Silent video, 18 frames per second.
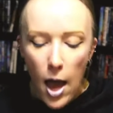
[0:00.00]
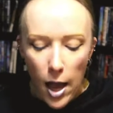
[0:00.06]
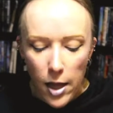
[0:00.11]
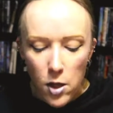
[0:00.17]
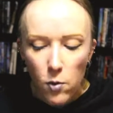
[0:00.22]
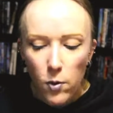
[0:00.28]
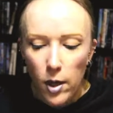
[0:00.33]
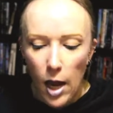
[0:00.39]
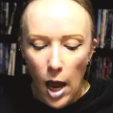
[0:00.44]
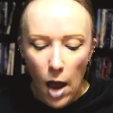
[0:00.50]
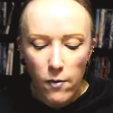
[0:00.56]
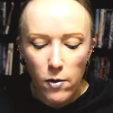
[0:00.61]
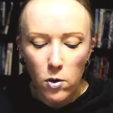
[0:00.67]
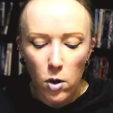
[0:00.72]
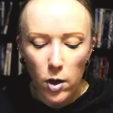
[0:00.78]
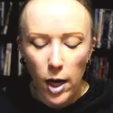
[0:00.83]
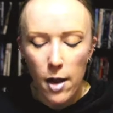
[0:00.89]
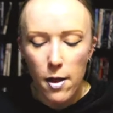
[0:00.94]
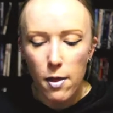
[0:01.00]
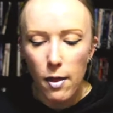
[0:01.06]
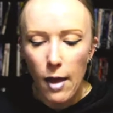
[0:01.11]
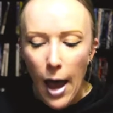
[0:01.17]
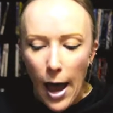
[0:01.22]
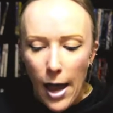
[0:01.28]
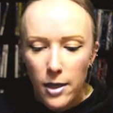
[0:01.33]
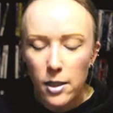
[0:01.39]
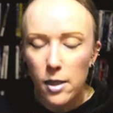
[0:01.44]
and you can have a look at
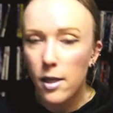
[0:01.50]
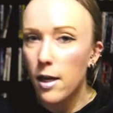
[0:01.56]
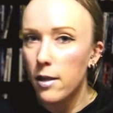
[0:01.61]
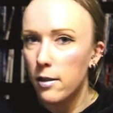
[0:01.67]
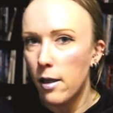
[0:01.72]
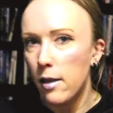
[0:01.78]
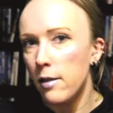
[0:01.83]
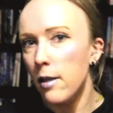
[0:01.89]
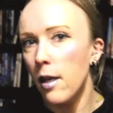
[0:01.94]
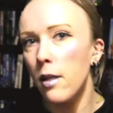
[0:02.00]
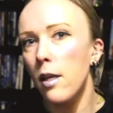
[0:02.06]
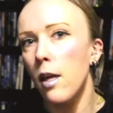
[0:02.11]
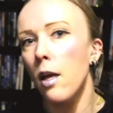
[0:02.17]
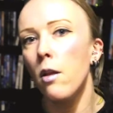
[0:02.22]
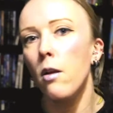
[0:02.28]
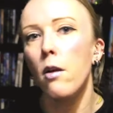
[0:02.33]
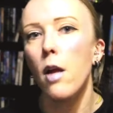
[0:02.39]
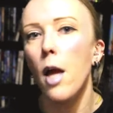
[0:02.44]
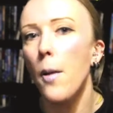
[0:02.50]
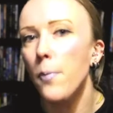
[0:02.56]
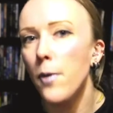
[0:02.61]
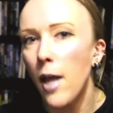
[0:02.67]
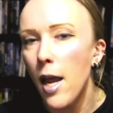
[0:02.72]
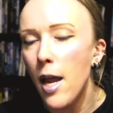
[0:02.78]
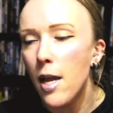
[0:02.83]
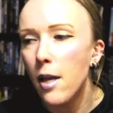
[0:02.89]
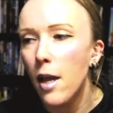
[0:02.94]
that yes I said killer
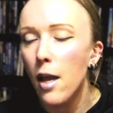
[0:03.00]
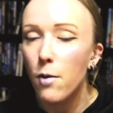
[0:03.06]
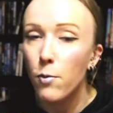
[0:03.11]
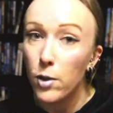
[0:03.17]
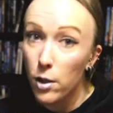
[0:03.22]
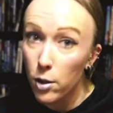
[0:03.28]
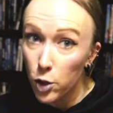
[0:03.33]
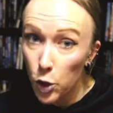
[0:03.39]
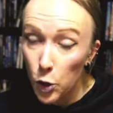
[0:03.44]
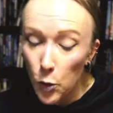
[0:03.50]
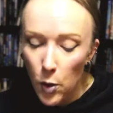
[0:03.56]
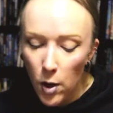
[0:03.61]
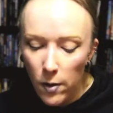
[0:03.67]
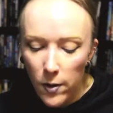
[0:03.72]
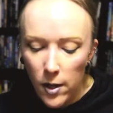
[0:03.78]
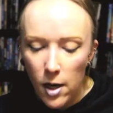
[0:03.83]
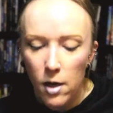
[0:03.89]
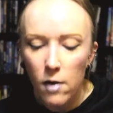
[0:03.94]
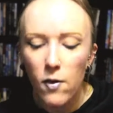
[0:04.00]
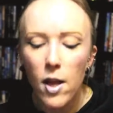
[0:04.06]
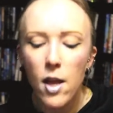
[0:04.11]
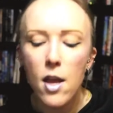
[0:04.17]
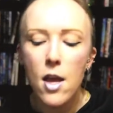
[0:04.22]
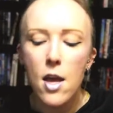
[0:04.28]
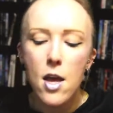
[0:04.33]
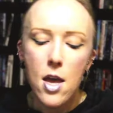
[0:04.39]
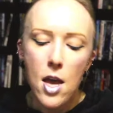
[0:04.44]
cupcake uh, with a 2 on the end of it